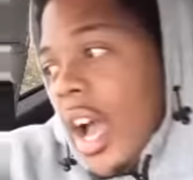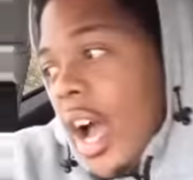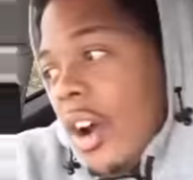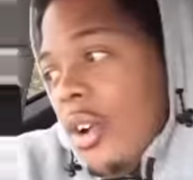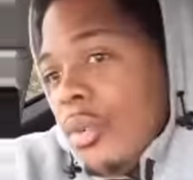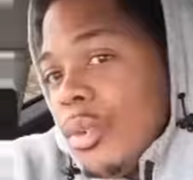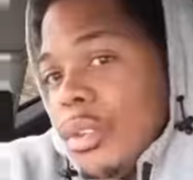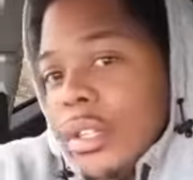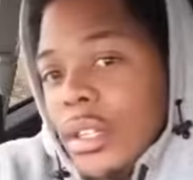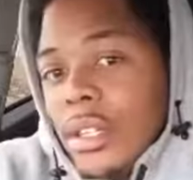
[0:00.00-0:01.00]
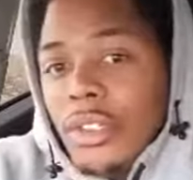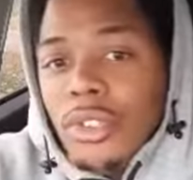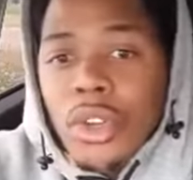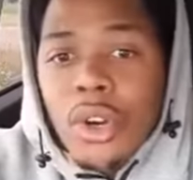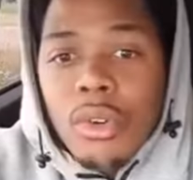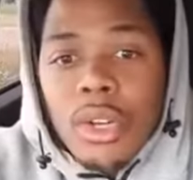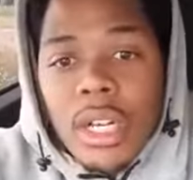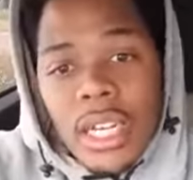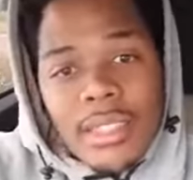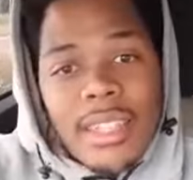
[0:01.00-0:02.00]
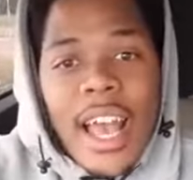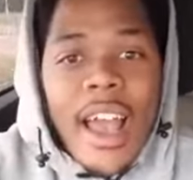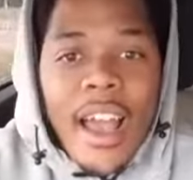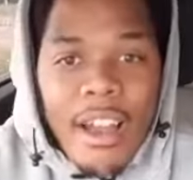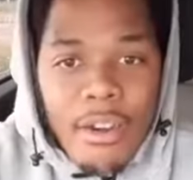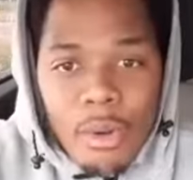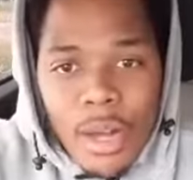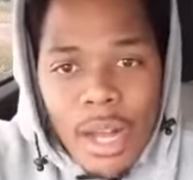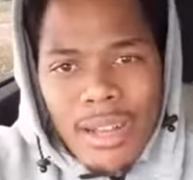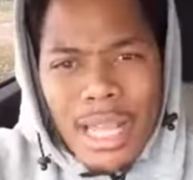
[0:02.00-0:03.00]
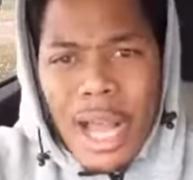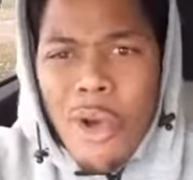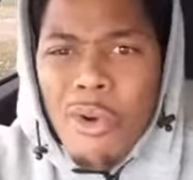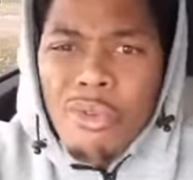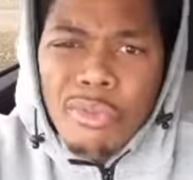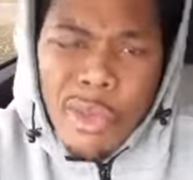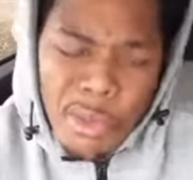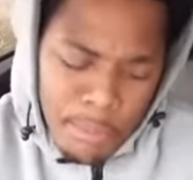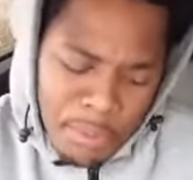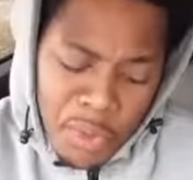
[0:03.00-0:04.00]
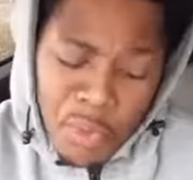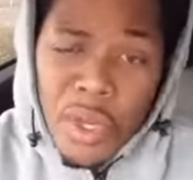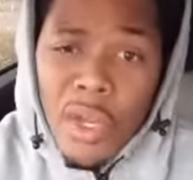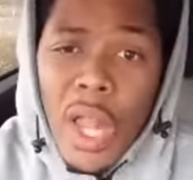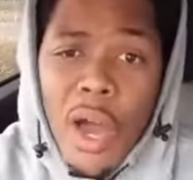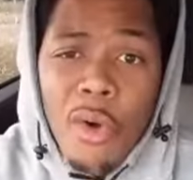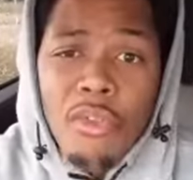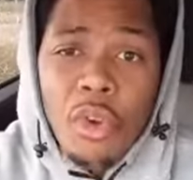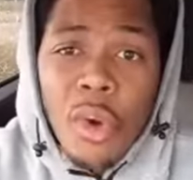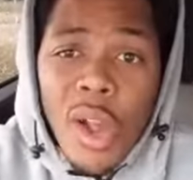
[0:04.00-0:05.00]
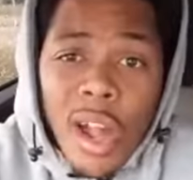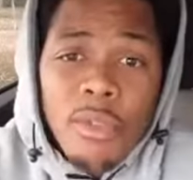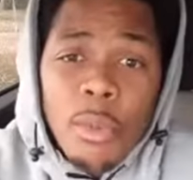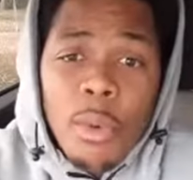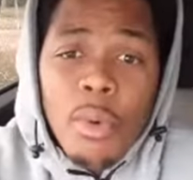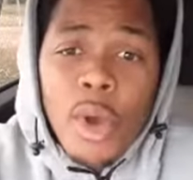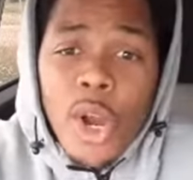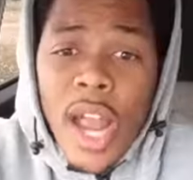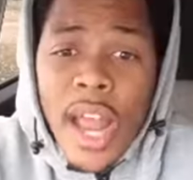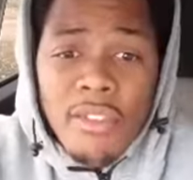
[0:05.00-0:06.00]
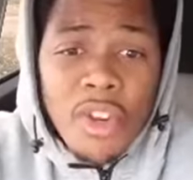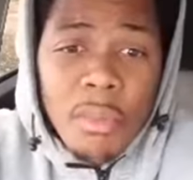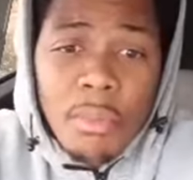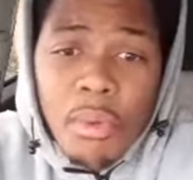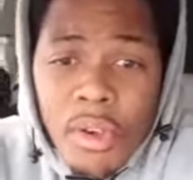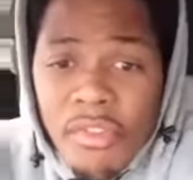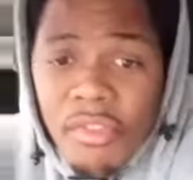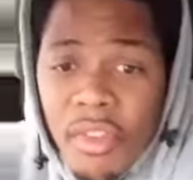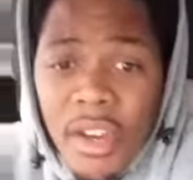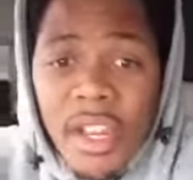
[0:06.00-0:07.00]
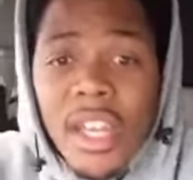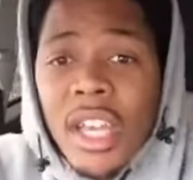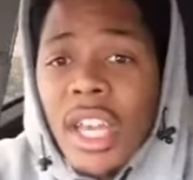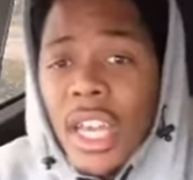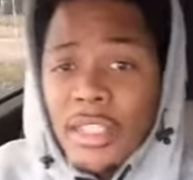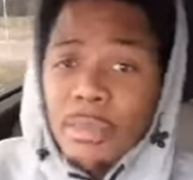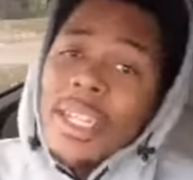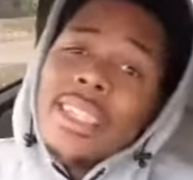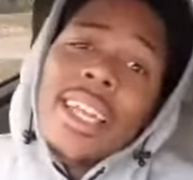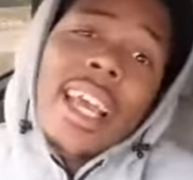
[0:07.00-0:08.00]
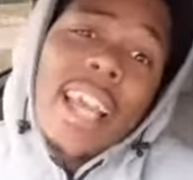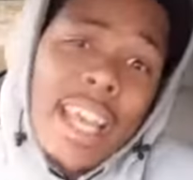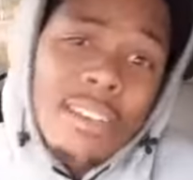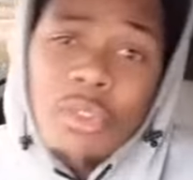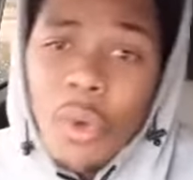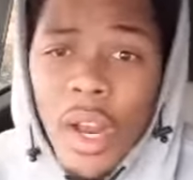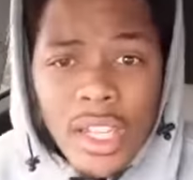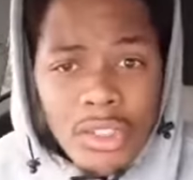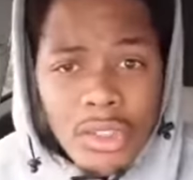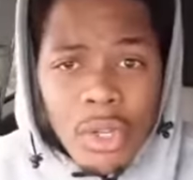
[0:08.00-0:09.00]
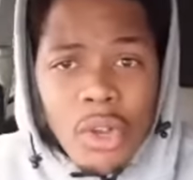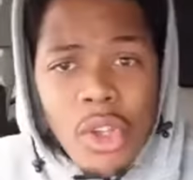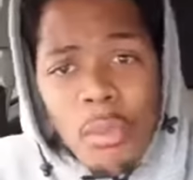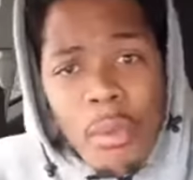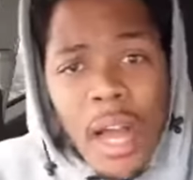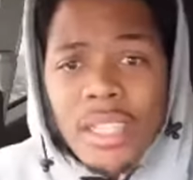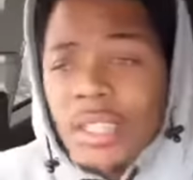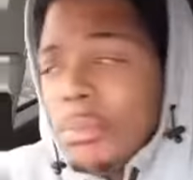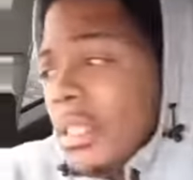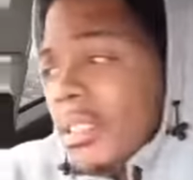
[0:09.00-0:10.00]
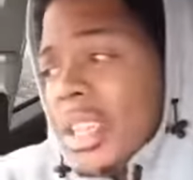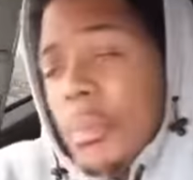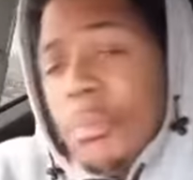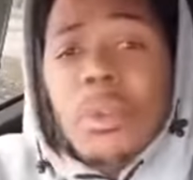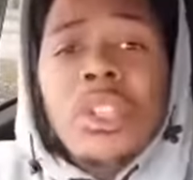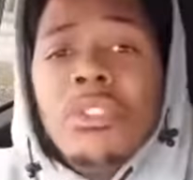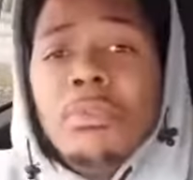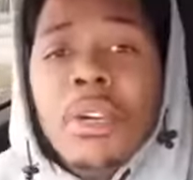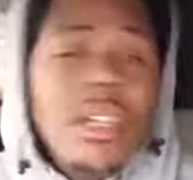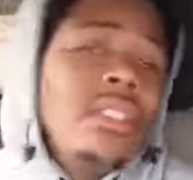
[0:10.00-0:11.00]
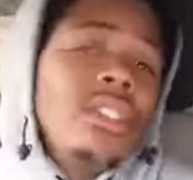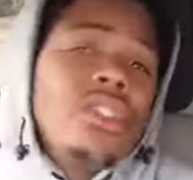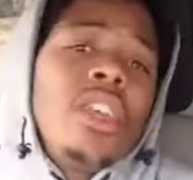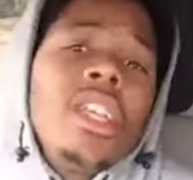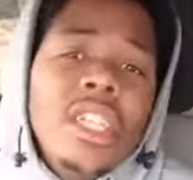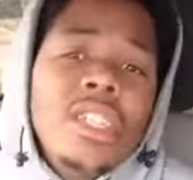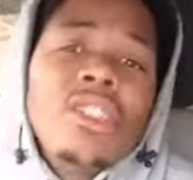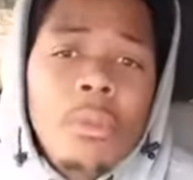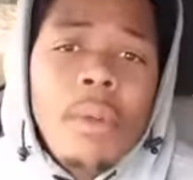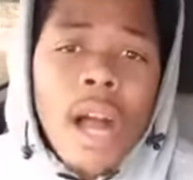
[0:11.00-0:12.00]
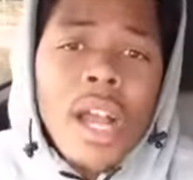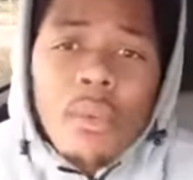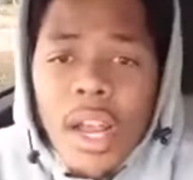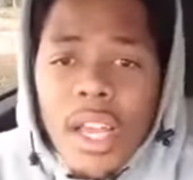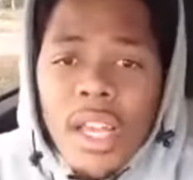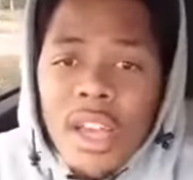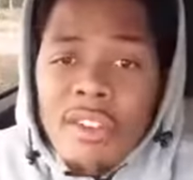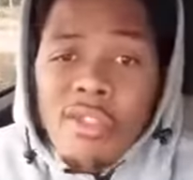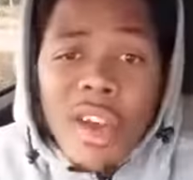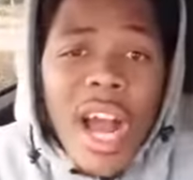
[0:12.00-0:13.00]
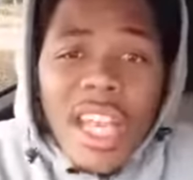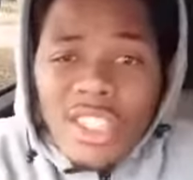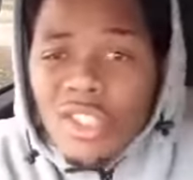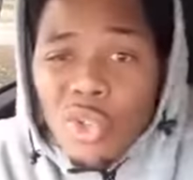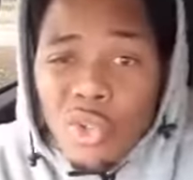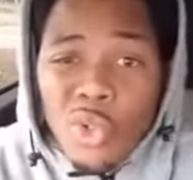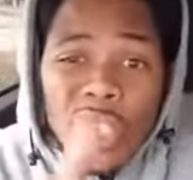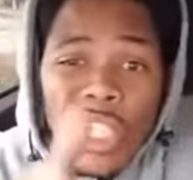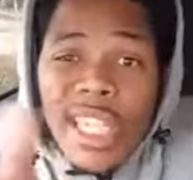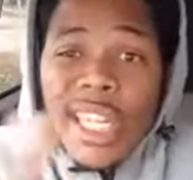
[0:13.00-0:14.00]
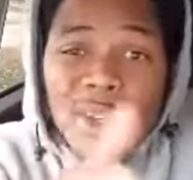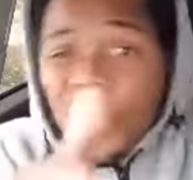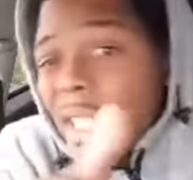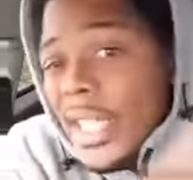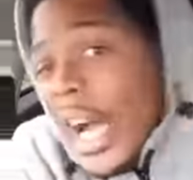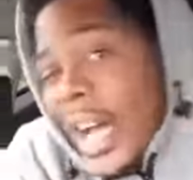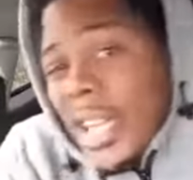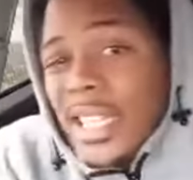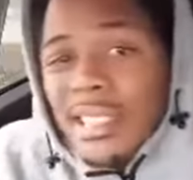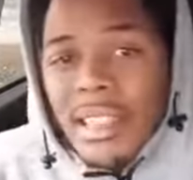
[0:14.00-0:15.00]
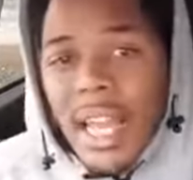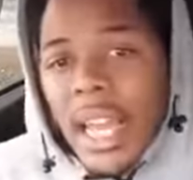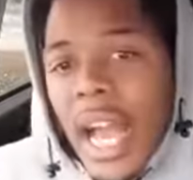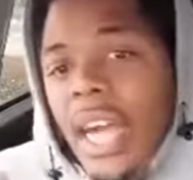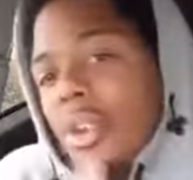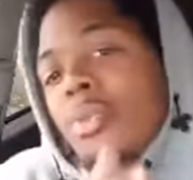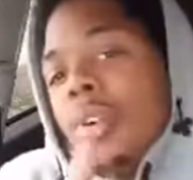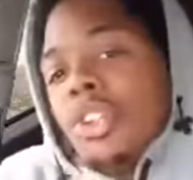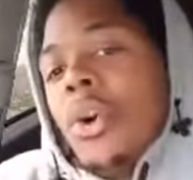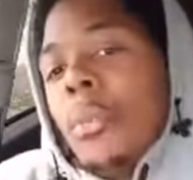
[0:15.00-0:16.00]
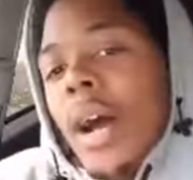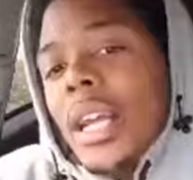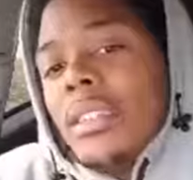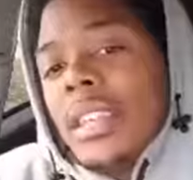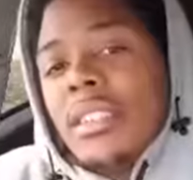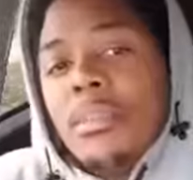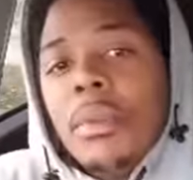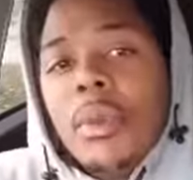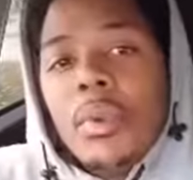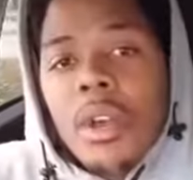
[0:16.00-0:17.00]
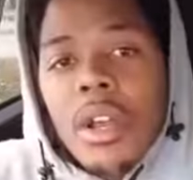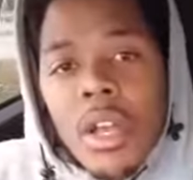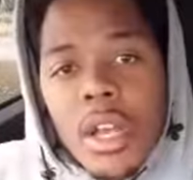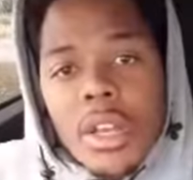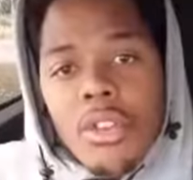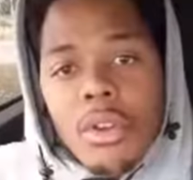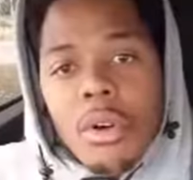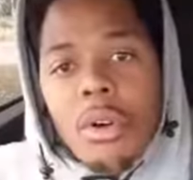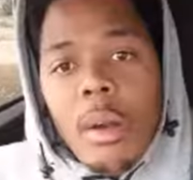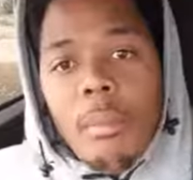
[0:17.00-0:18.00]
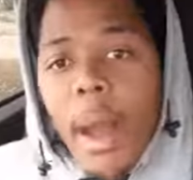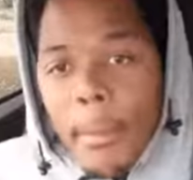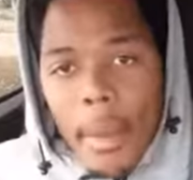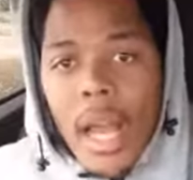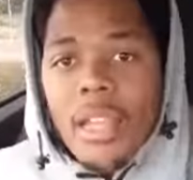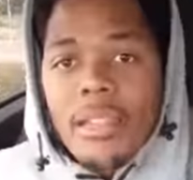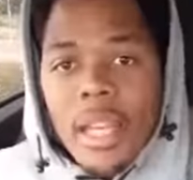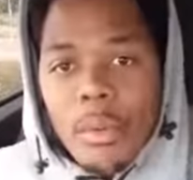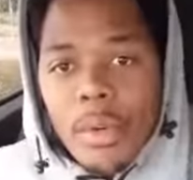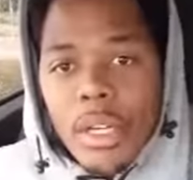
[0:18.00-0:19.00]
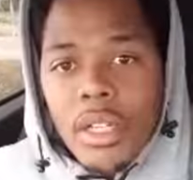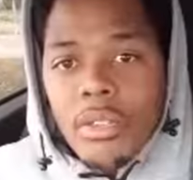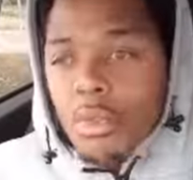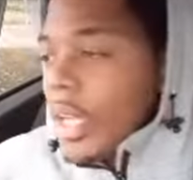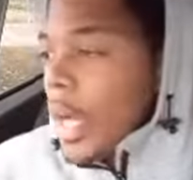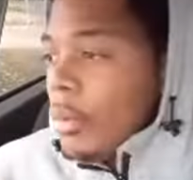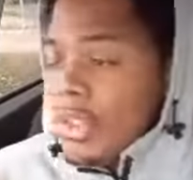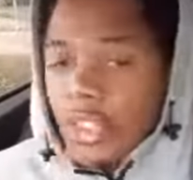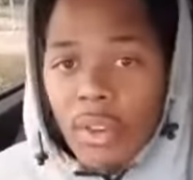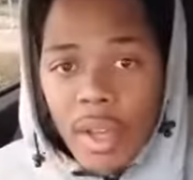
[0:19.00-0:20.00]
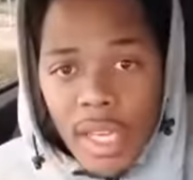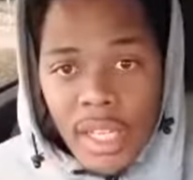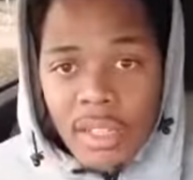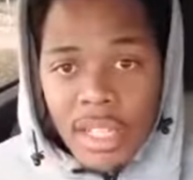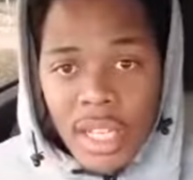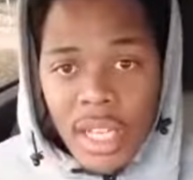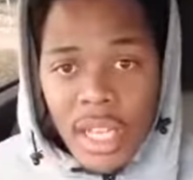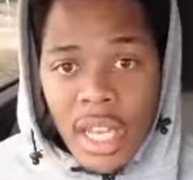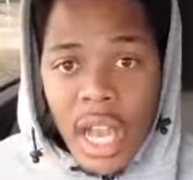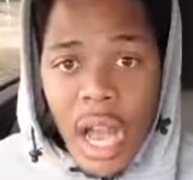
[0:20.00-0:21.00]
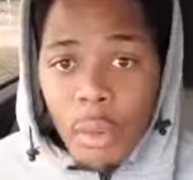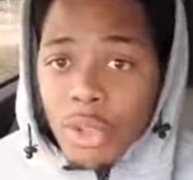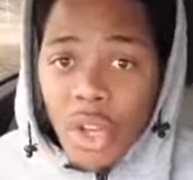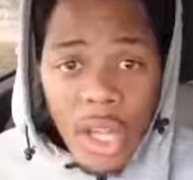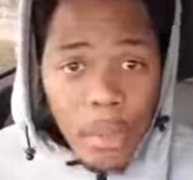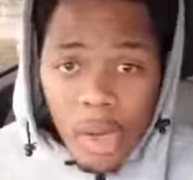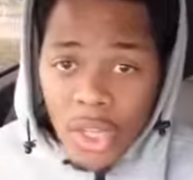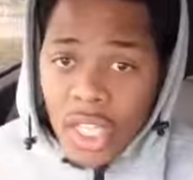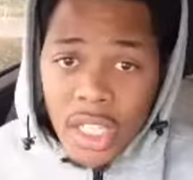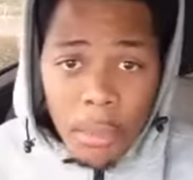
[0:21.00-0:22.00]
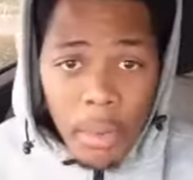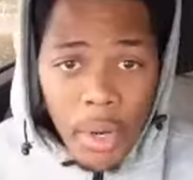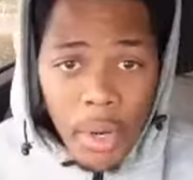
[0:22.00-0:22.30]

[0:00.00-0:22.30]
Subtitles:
I don't want to, cuss her out. I'm gonna be real. I don't feel comfortable with her having a boyfriend, especially at 8th grade. You know, your mind should be set up on these books and trying to get your mind right for high school and then entering college. Like, I don't want your mindset to be where, my mindset was when I was your age. I was all about getting the book.